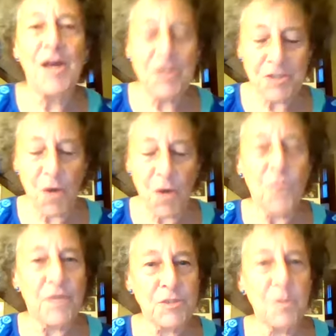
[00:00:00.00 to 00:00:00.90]
So
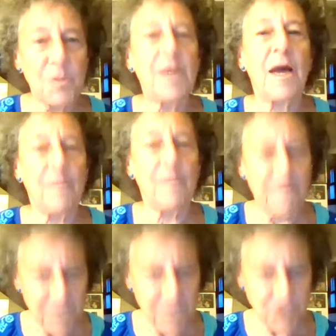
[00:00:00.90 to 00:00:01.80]
this week I'm
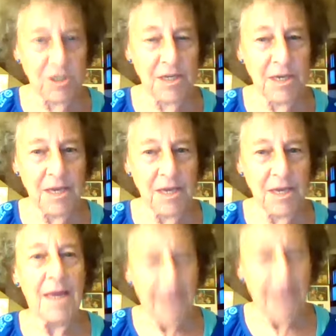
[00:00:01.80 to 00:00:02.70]
officially
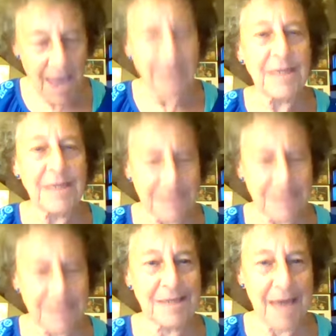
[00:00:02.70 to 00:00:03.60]
86
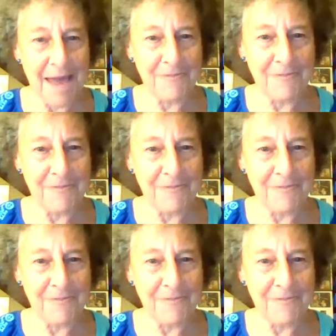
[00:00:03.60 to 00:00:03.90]
and a half.